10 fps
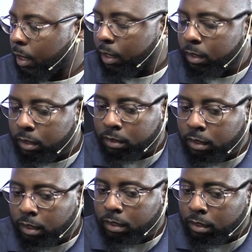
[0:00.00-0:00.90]
yeah let's,
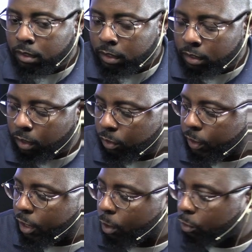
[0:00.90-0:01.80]
let, let's go.
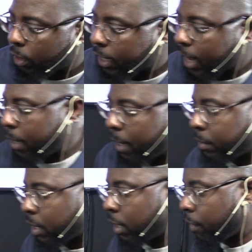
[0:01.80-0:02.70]
So it go through the
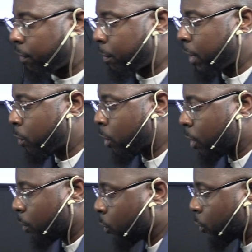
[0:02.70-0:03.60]
names of the different
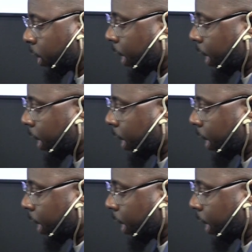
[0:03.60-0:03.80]
people and where